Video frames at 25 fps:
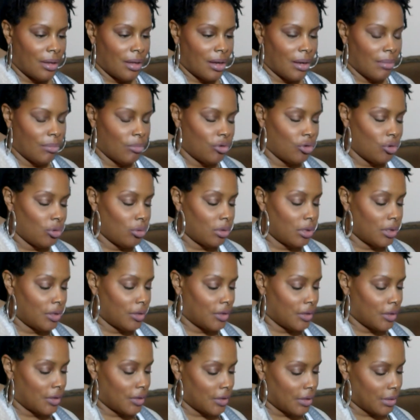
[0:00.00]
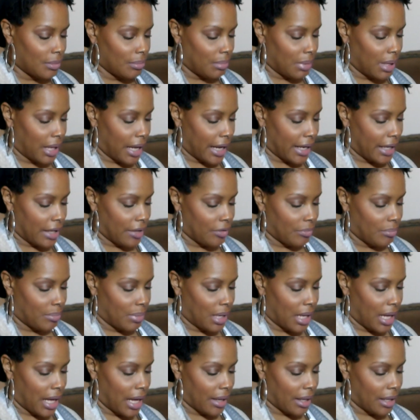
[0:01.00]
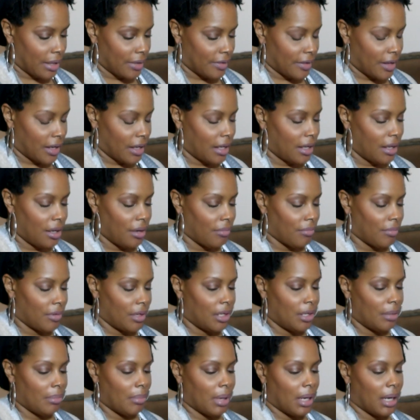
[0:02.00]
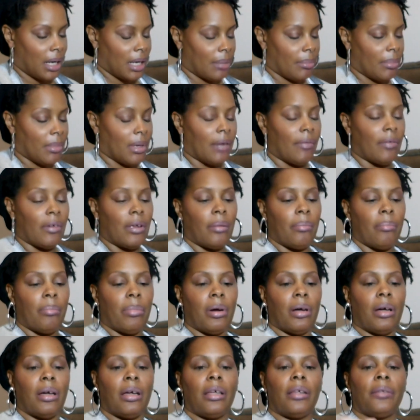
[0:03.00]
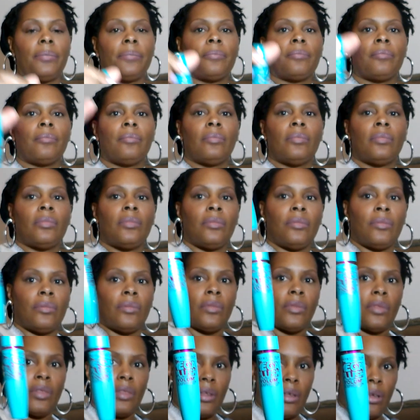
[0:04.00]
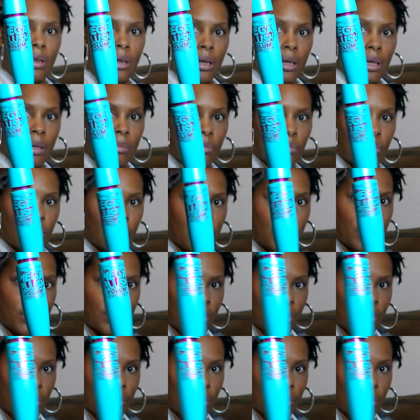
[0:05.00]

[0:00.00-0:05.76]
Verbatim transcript: I'm sure this is in black is black because I can't read the bottom of it, but I'm going to be